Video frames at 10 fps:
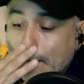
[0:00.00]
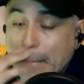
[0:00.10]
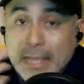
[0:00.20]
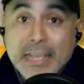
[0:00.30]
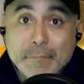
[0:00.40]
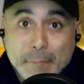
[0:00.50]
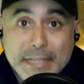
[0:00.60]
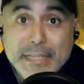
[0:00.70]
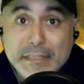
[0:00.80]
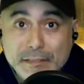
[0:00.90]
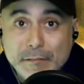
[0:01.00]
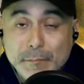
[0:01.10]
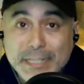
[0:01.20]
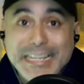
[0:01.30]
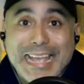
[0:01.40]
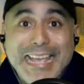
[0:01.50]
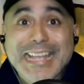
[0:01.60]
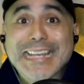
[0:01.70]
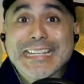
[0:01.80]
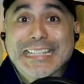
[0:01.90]
And making some money
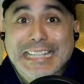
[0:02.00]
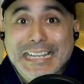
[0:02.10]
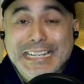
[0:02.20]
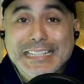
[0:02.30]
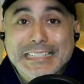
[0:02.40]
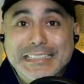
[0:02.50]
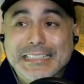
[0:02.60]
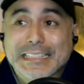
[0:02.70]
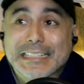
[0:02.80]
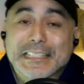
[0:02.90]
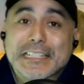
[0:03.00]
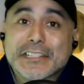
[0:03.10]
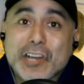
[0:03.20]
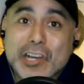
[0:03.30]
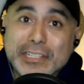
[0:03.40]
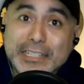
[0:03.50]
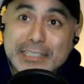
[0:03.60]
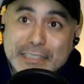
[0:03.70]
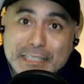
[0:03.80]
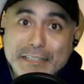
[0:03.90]
and getting the
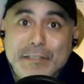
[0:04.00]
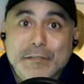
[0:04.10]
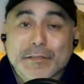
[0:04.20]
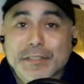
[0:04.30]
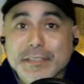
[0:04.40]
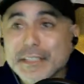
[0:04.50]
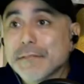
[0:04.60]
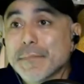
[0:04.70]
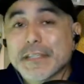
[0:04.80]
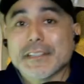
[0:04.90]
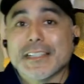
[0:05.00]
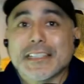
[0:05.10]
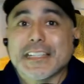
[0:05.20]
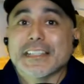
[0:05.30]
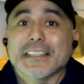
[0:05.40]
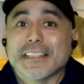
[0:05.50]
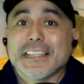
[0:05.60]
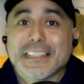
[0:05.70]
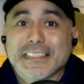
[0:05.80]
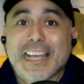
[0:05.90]
non-Latino to see them, because at the end of the
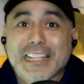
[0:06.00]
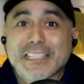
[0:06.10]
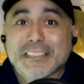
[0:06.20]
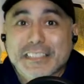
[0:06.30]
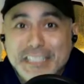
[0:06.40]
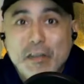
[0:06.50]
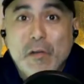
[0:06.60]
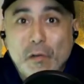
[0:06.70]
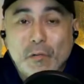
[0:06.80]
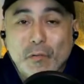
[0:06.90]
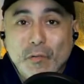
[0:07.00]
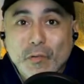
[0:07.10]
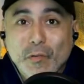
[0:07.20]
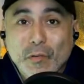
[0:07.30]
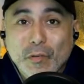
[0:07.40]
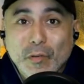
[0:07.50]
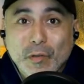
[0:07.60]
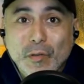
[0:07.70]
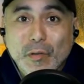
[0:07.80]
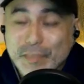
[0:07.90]
day, that's the goal.
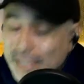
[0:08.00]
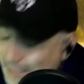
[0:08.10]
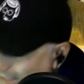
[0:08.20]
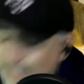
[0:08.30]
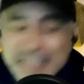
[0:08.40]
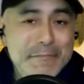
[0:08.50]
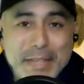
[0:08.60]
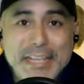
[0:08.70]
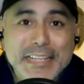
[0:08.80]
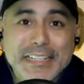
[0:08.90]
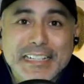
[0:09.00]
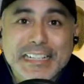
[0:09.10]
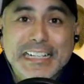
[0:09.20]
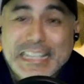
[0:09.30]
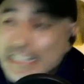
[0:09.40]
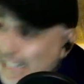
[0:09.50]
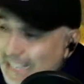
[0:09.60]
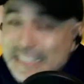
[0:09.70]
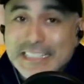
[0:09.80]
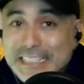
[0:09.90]
That's it, man.
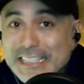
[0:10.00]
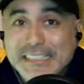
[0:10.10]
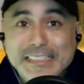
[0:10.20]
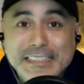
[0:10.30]
That's it.